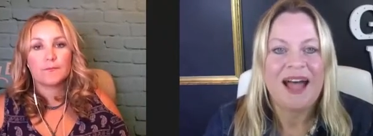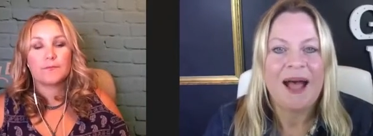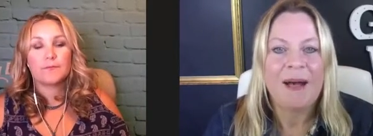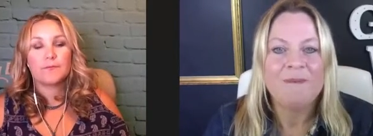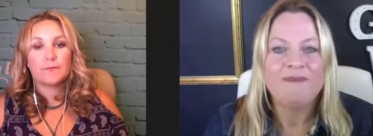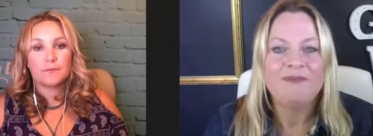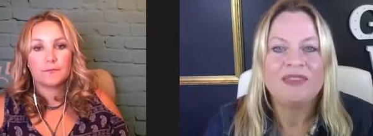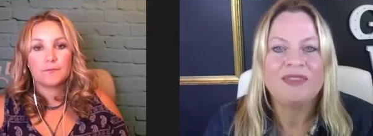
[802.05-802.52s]

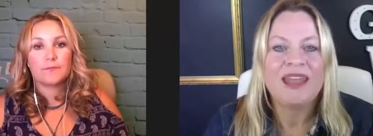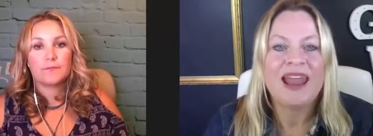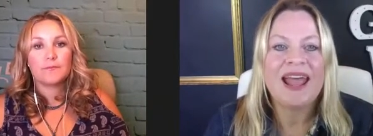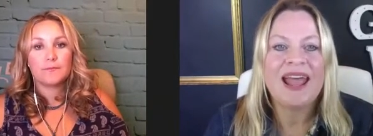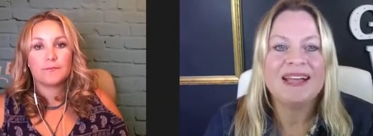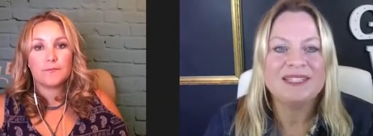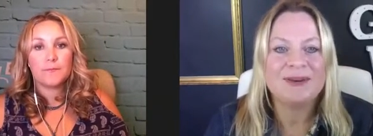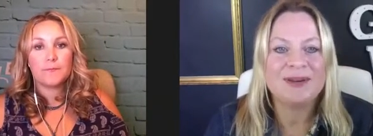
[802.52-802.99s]
Speaker 1: Um, the
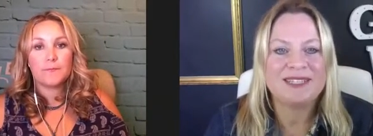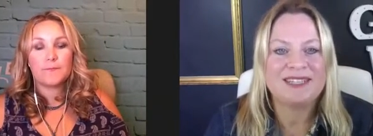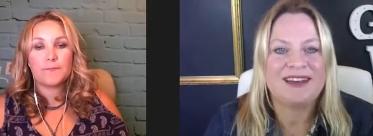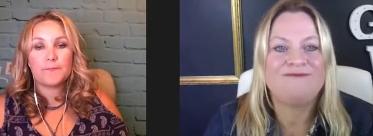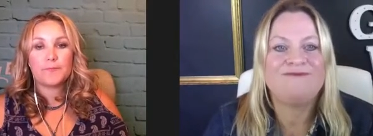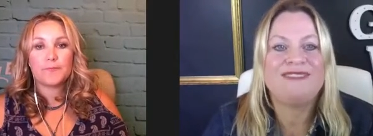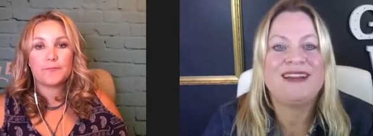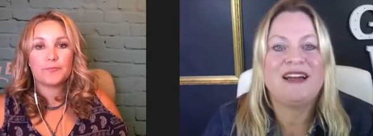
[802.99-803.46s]
next
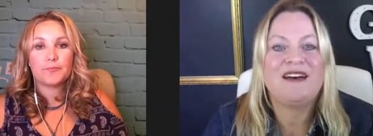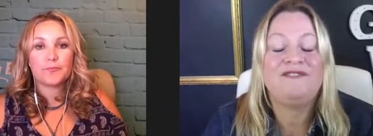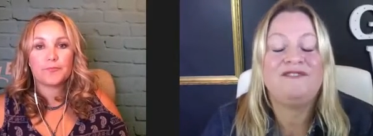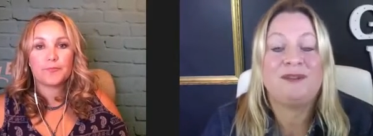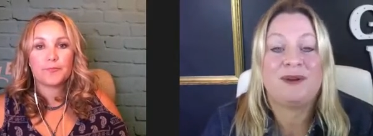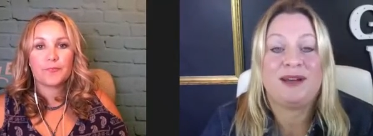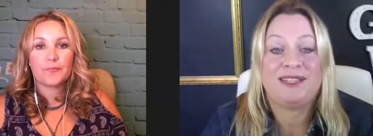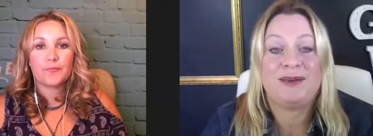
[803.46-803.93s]
question I would
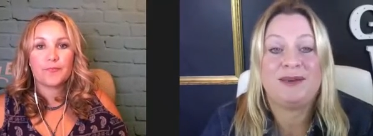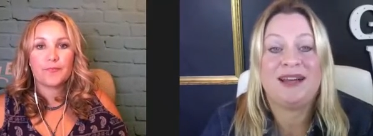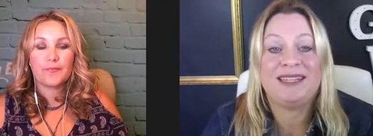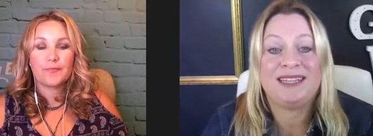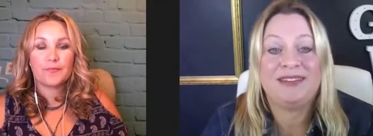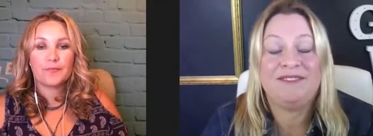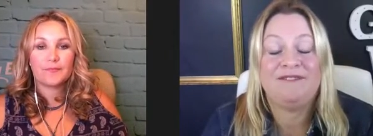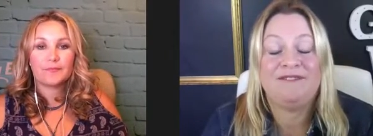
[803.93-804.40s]
love to ask you
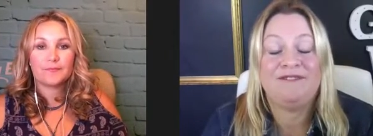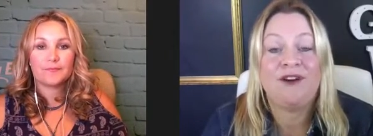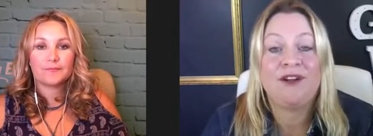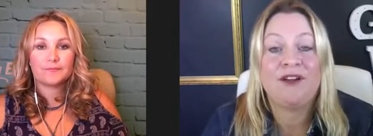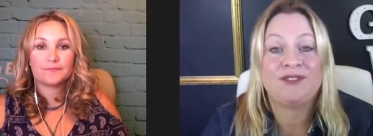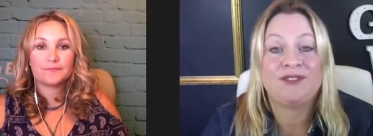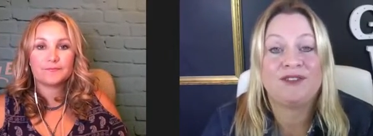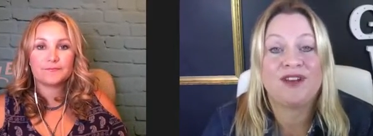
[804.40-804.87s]
actually
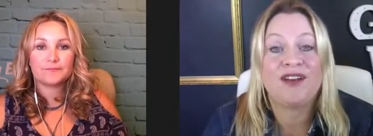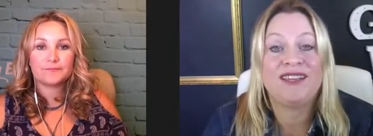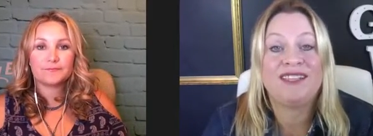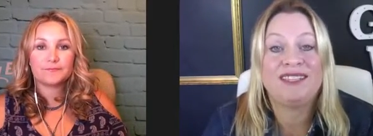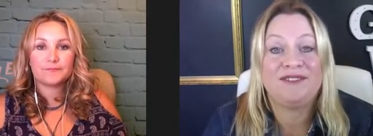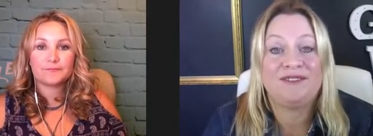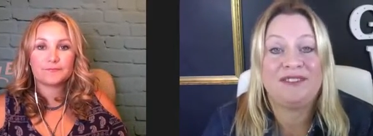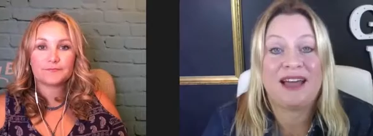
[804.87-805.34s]
follows on
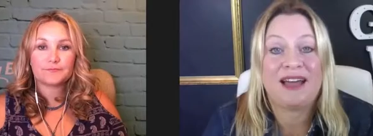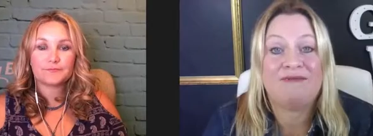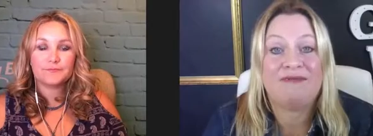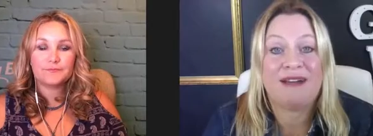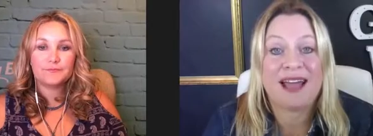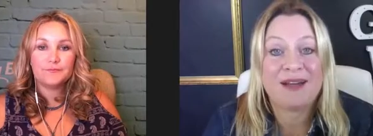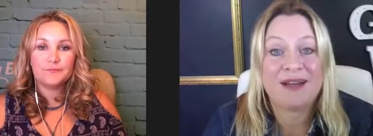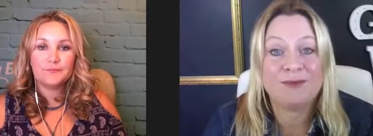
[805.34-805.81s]
nicely with that
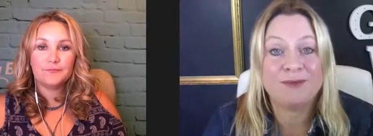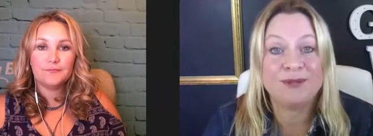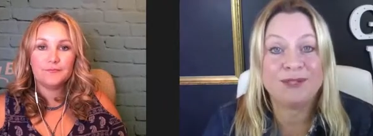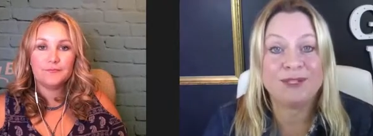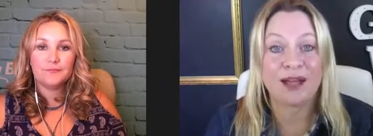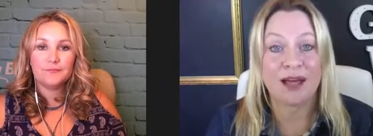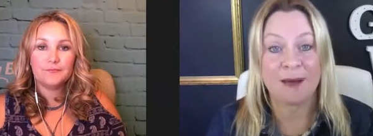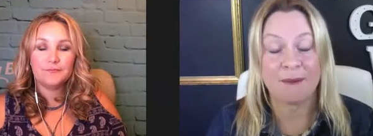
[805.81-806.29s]

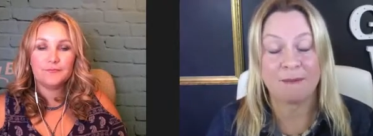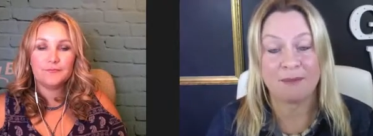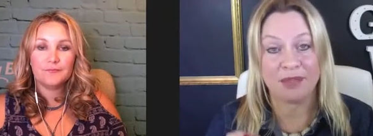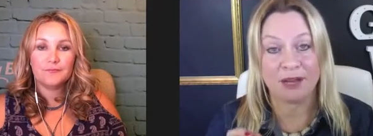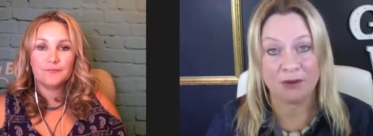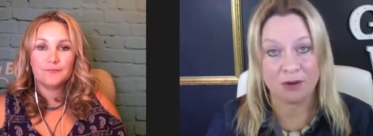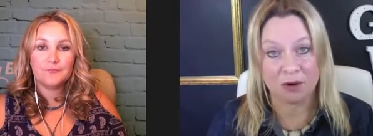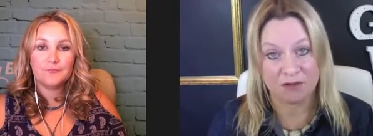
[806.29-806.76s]
around
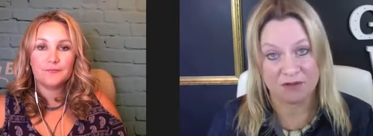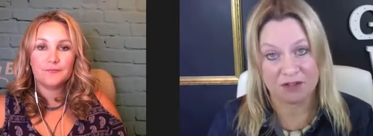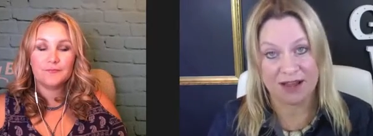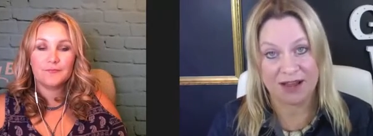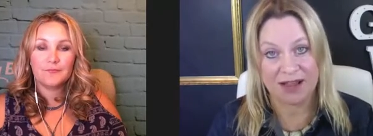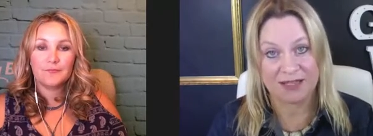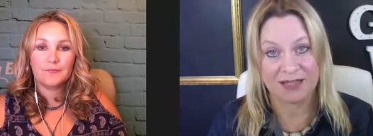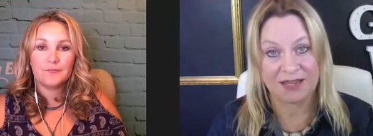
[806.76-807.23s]
um, the law of
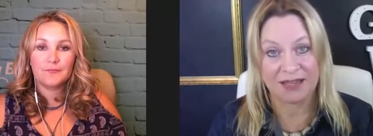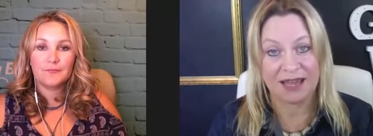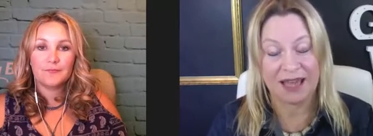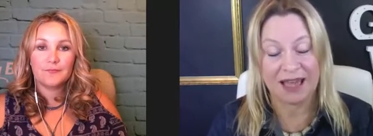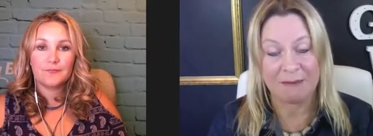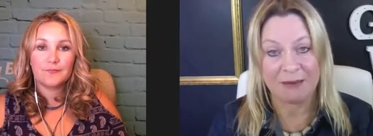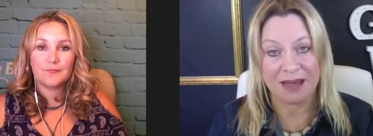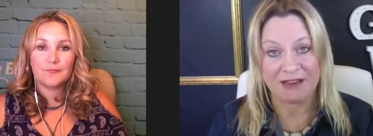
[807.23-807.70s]

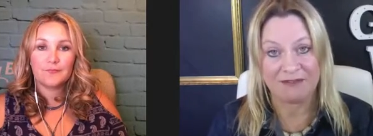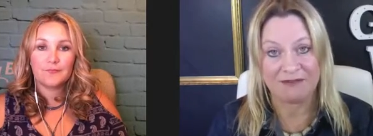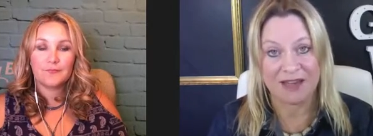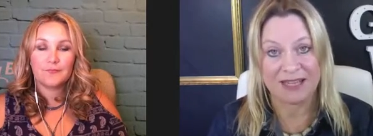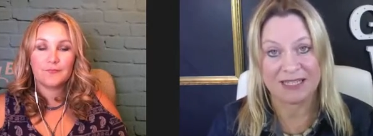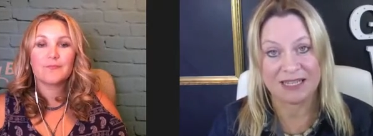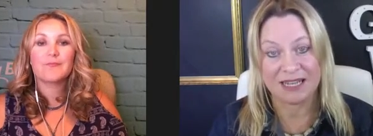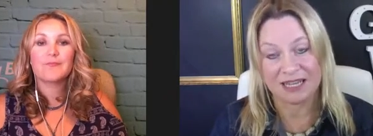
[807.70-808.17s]
attracting and
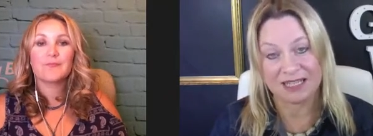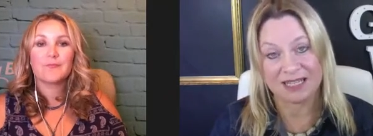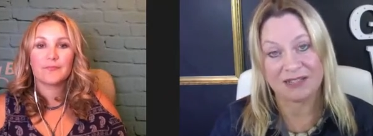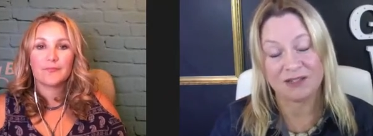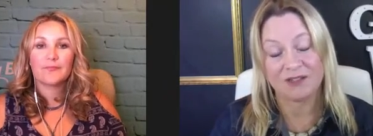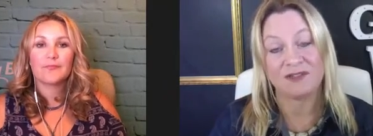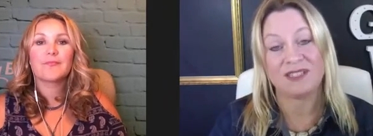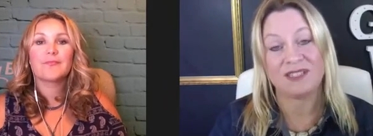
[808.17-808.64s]
manifesting because
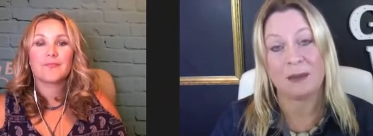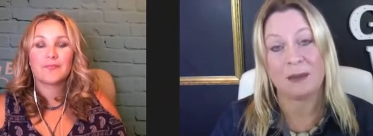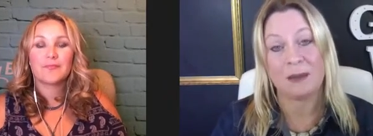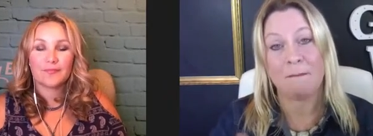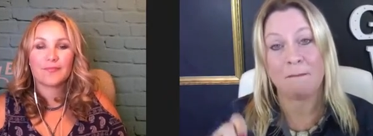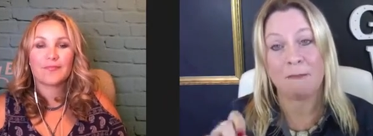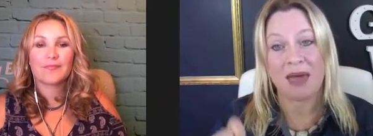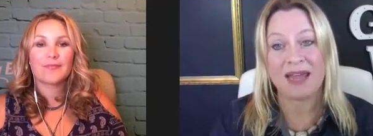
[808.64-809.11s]
that's obviously a
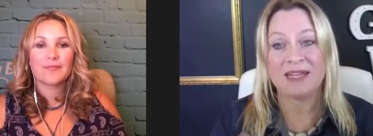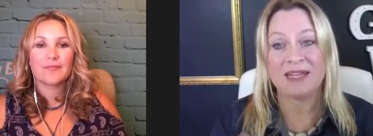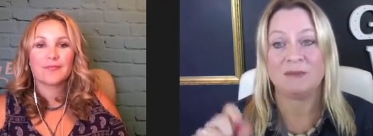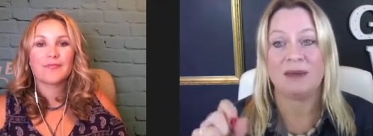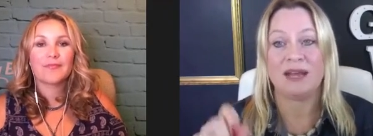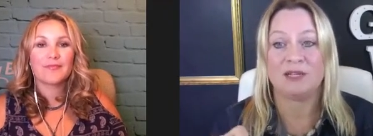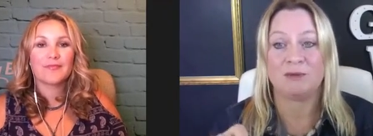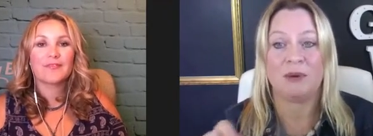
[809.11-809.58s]

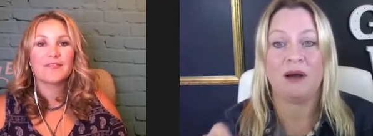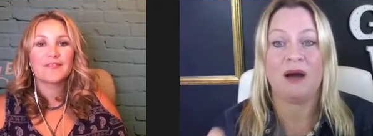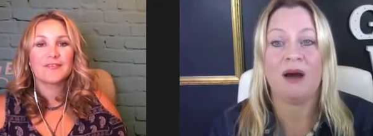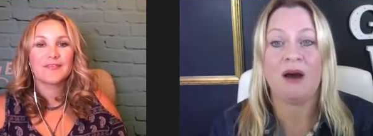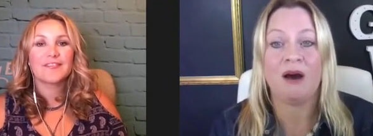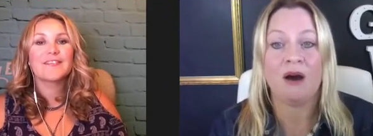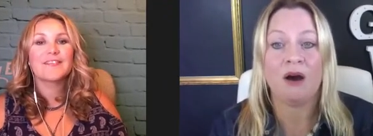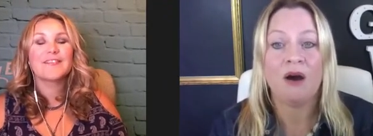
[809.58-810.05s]
major major
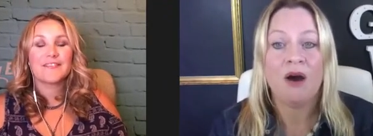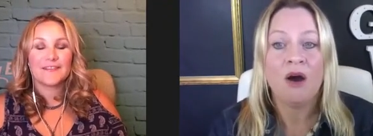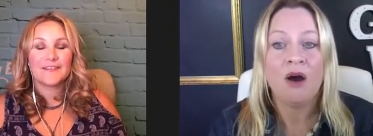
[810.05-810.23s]
part